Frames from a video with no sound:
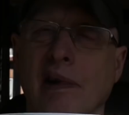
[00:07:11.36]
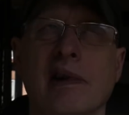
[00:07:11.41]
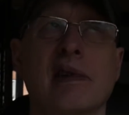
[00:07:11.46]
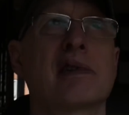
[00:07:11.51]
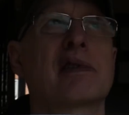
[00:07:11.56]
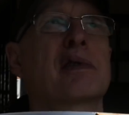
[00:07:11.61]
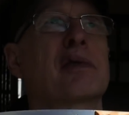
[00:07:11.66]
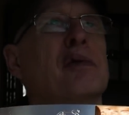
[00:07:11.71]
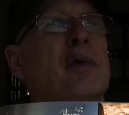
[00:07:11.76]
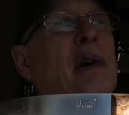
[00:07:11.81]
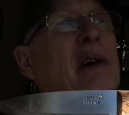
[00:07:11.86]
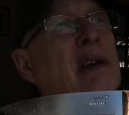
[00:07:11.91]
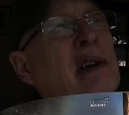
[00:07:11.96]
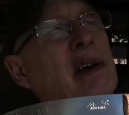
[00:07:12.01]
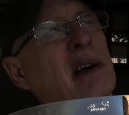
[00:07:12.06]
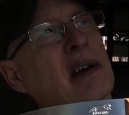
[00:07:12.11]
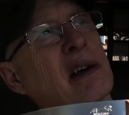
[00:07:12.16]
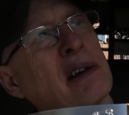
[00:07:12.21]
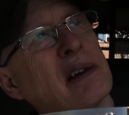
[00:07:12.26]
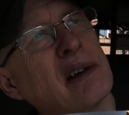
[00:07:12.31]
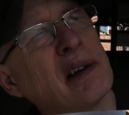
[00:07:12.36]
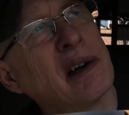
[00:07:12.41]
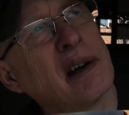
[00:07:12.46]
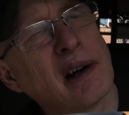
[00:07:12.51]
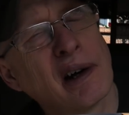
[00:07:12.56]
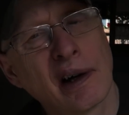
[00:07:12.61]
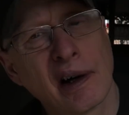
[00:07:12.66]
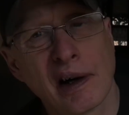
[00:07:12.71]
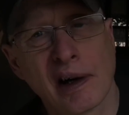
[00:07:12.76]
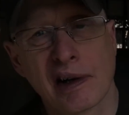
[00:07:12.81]
It's quite a, a
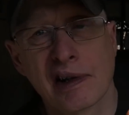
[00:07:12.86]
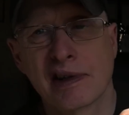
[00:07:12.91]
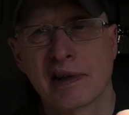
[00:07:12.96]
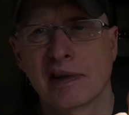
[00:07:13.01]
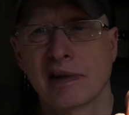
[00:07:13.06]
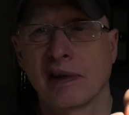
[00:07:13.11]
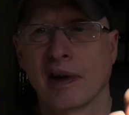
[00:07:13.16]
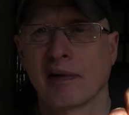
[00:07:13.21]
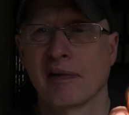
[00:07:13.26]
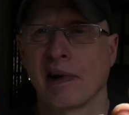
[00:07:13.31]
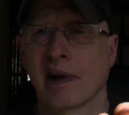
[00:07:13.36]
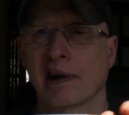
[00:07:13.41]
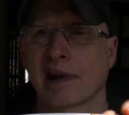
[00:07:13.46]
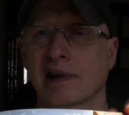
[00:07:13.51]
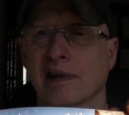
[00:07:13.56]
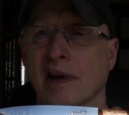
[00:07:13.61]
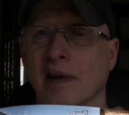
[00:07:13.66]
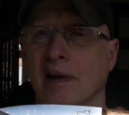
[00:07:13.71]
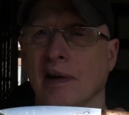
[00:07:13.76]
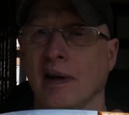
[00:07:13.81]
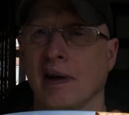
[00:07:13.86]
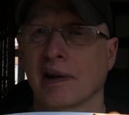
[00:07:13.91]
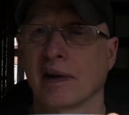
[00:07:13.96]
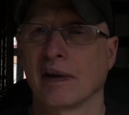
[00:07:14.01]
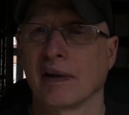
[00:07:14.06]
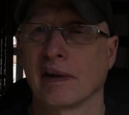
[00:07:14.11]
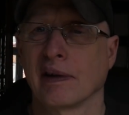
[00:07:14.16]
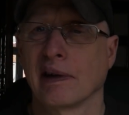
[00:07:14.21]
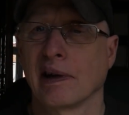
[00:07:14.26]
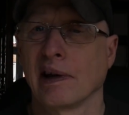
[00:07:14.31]
harsh direct sunlight
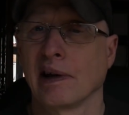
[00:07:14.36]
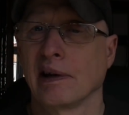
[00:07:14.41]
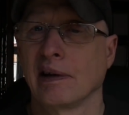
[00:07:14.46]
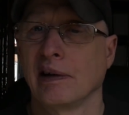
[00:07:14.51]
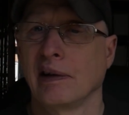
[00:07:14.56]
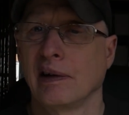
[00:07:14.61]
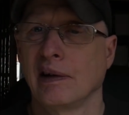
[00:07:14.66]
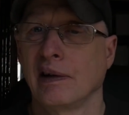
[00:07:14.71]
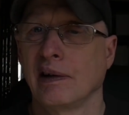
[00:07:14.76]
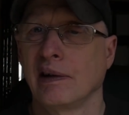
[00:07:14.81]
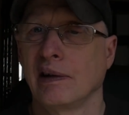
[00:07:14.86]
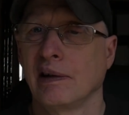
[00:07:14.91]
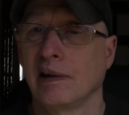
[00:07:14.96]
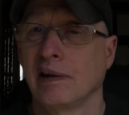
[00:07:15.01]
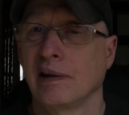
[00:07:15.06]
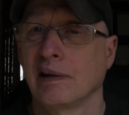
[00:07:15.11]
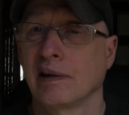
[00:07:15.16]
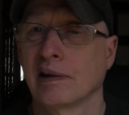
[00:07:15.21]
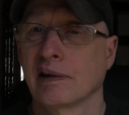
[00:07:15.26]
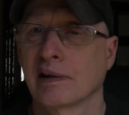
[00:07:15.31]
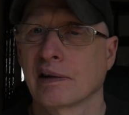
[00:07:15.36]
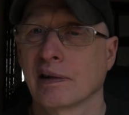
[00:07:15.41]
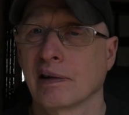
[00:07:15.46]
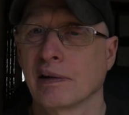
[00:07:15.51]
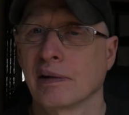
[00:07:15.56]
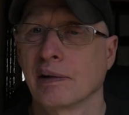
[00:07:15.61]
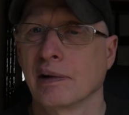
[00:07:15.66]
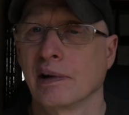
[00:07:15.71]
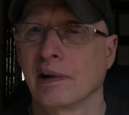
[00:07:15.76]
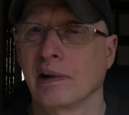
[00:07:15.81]
on that.
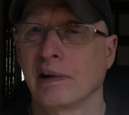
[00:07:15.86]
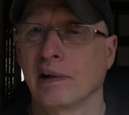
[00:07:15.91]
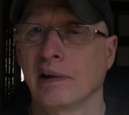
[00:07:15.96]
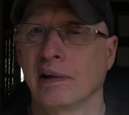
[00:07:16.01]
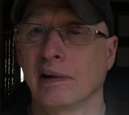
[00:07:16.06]
So uh,